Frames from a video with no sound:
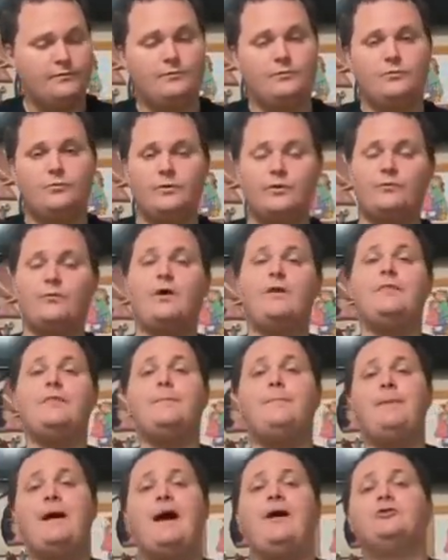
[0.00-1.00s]
we run the
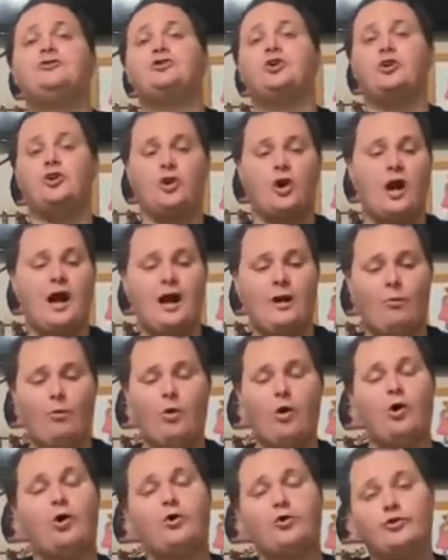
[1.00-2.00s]
pouch under hot
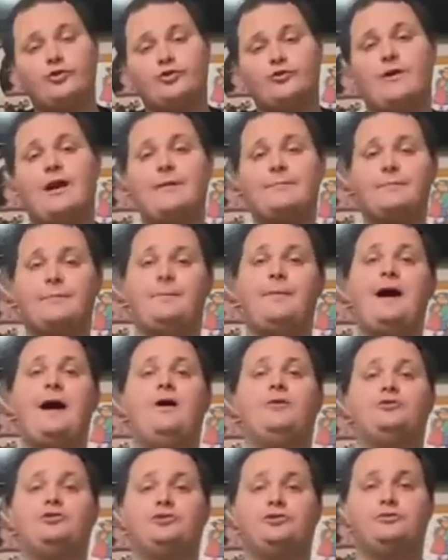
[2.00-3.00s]
water. You grab the
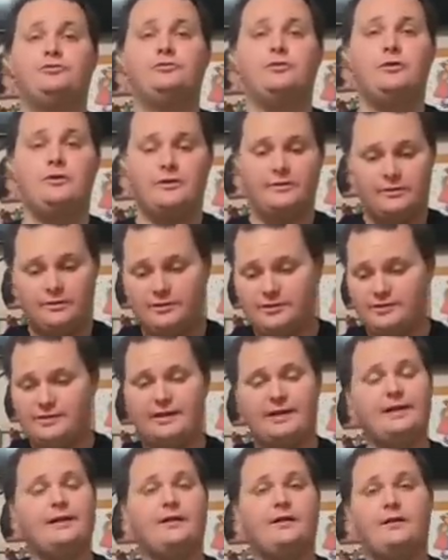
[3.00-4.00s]
pouch,
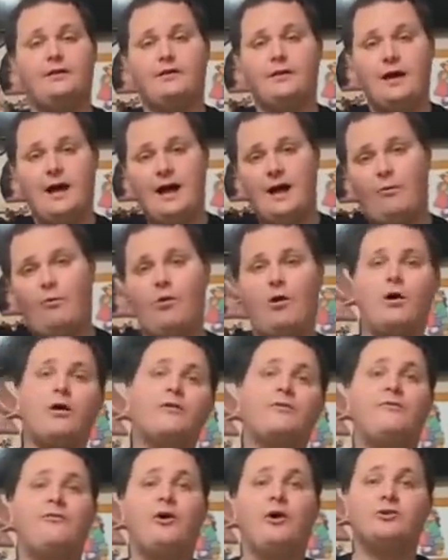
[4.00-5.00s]
stick it under the hot water
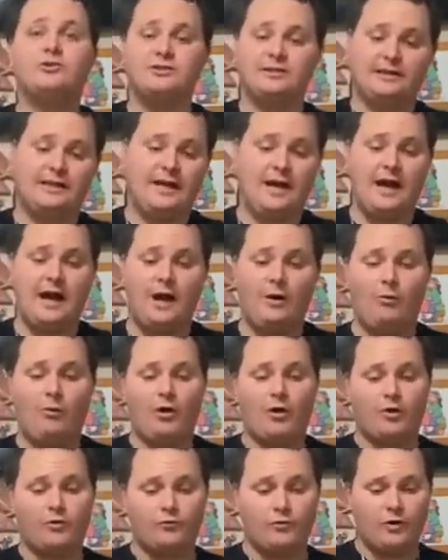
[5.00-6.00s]
faucet, and let hot
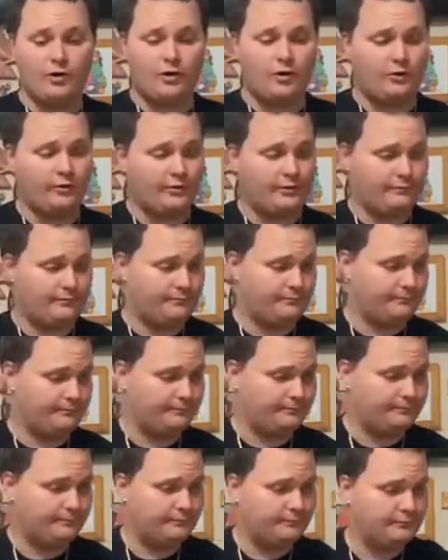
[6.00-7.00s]
water run on
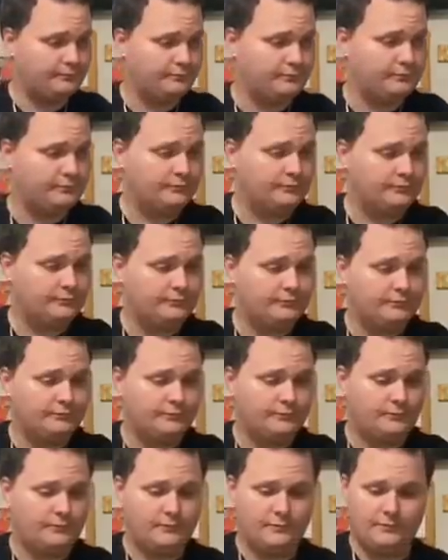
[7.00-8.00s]

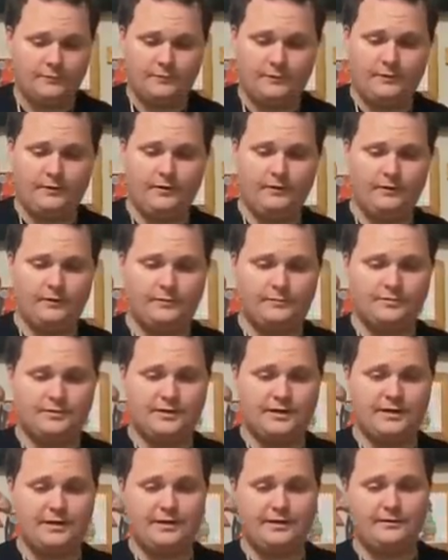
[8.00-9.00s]
it. You know what I'm
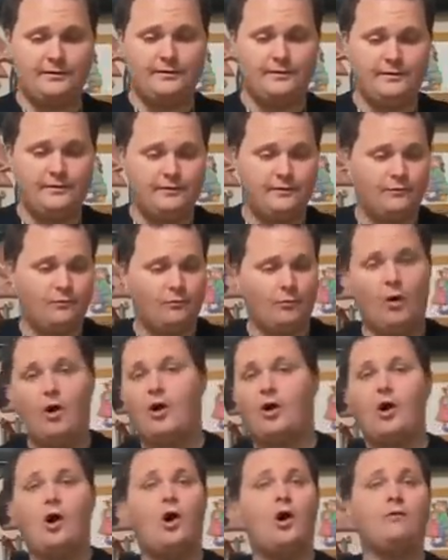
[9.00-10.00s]
saying?
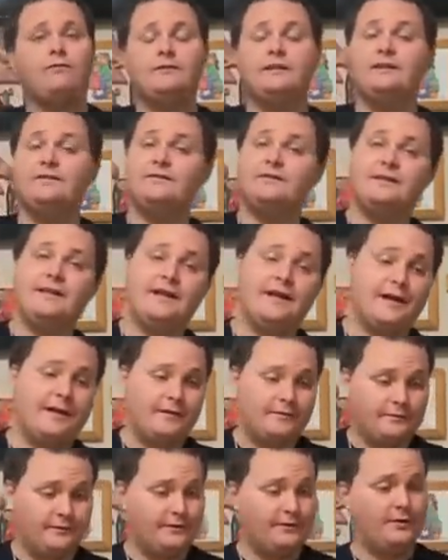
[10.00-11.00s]
Walk off, leave it
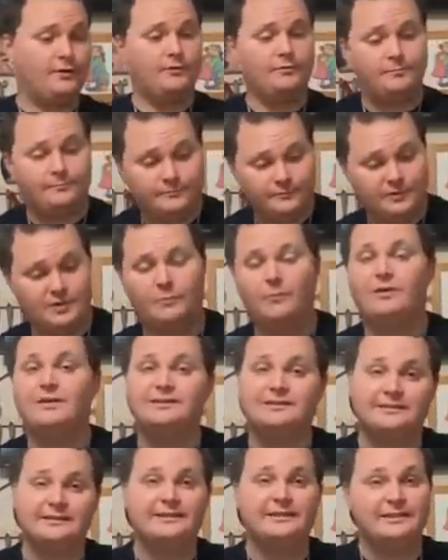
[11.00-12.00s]
there. You know, someone can
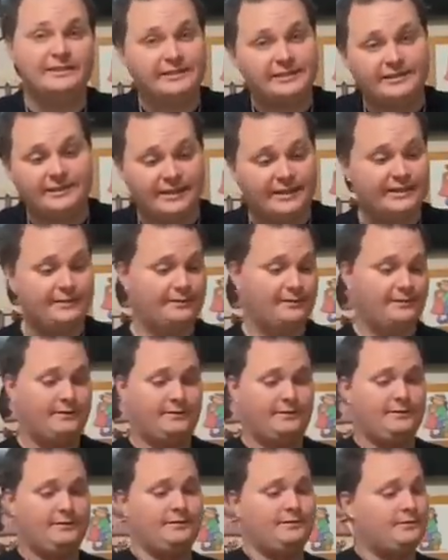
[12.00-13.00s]
steal your shit.
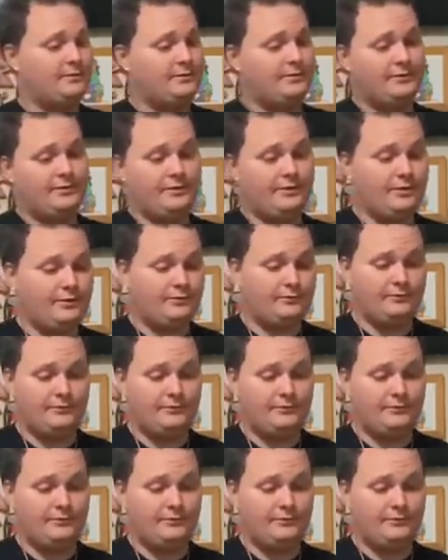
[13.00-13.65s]
Or, you know,